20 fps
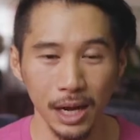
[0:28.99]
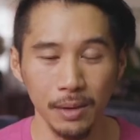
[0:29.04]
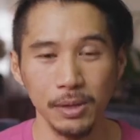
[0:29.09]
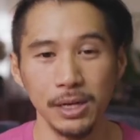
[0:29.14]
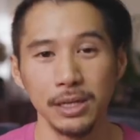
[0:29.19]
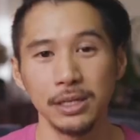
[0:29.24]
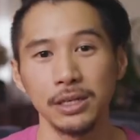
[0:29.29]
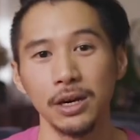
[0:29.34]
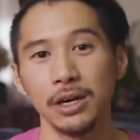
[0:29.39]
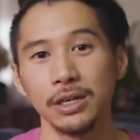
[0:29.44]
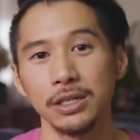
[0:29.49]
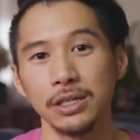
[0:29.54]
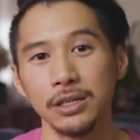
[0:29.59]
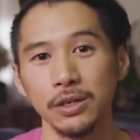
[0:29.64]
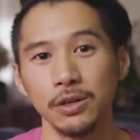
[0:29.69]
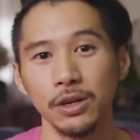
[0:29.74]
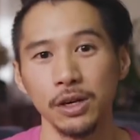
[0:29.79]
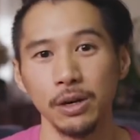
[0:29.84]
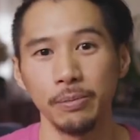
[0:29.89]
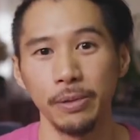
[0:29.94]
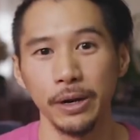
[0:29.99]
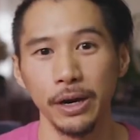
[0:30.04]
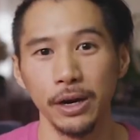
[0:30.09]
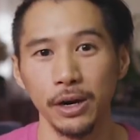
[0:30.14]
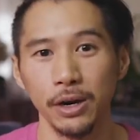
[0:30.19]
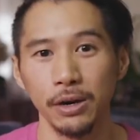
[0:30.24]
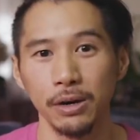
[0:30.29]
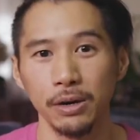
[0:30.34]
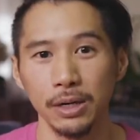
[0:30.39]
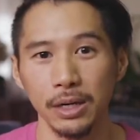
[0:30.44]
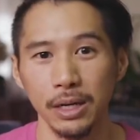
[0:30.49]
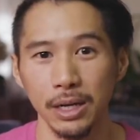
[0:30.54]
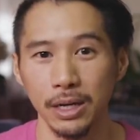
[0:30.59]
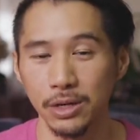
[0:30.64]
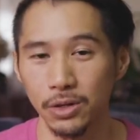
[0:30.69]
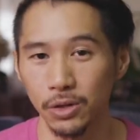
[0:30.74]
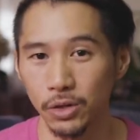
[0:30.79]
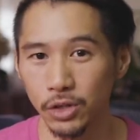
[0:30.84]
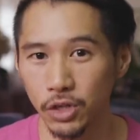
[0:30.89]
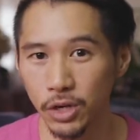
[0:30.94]
I'm going to talk to you about
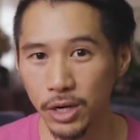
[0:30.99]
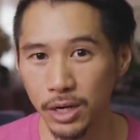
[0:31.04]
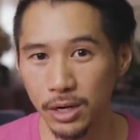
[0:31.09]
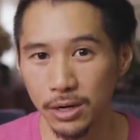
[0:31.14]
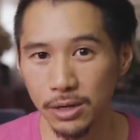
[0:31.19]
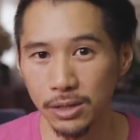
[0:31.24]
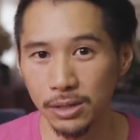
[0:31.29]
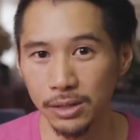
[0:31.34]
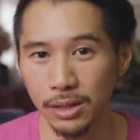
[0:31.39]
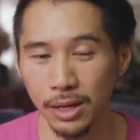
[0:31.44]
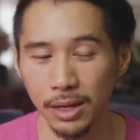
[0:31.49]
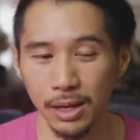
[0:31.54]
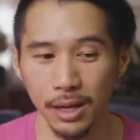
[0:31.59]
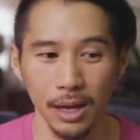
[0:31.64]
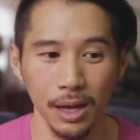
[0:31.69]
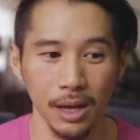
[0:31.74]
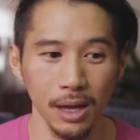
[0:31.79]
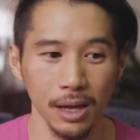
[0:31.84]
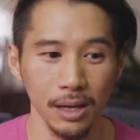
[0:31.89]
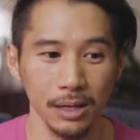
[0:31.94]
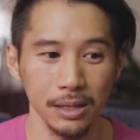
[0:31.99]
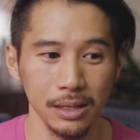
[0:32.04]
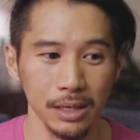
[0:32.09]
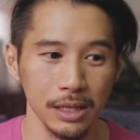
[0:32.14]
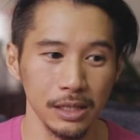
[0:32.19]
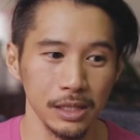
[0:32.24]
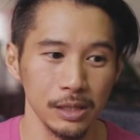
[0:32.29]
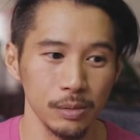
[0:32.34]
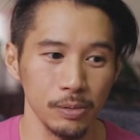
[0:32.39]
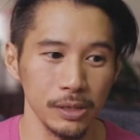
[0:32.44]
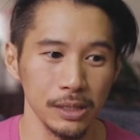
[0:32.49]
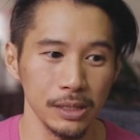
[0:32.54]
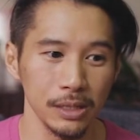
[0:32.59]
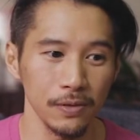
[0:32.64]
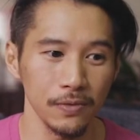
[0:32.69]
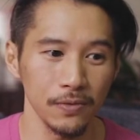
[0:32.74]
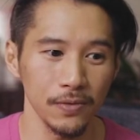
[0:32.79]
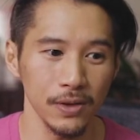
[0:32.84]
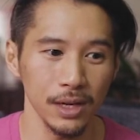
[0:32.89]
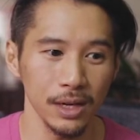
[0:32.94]
indoor trainers. And in
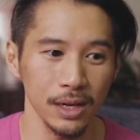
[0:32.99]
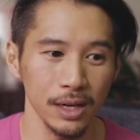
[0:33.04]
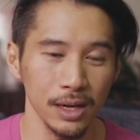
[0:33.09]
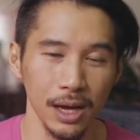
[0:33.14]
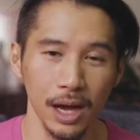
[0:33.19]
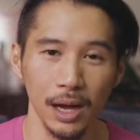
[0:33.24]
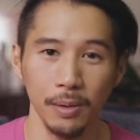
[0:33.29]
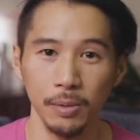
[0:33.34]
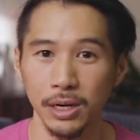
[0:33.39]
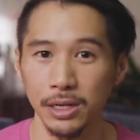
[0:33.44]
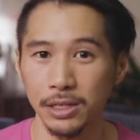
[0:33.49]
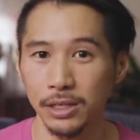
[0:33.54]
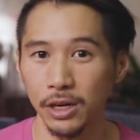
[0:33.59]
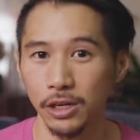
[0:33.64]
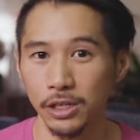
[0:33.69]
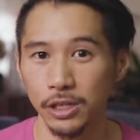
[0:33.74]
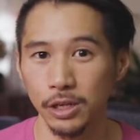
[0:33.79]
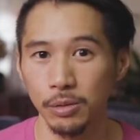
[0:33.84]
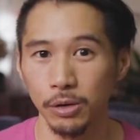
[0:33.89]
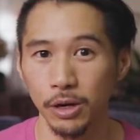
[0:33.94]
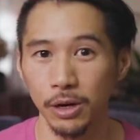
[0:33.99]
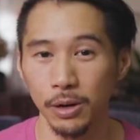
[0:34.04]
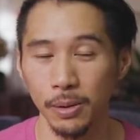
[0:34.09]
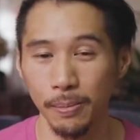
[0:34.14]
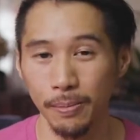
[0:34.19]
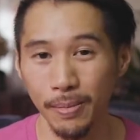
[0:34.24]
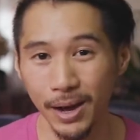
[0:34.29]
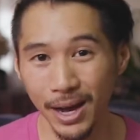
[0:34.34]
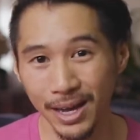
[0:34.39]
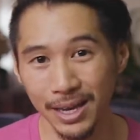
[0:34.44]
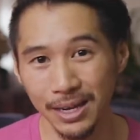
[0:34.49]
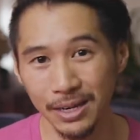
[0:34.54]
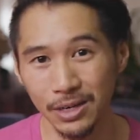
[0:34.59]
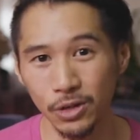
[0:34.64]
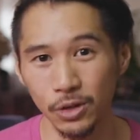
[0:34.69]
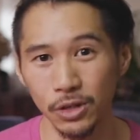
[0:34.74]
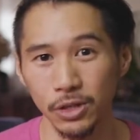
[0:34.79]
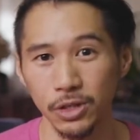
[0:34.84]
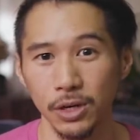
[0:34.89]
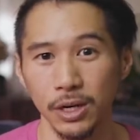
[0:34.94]
specific, I'm going to talk to you about my
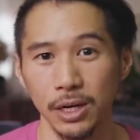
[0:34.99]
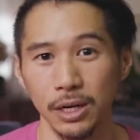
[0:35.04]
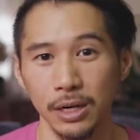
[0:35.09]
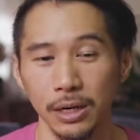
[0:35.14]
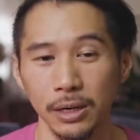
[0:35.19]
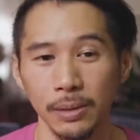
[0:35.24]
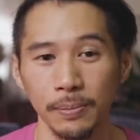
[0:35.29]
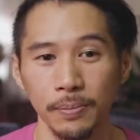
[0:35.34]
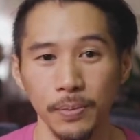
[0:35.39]
indoor trainer,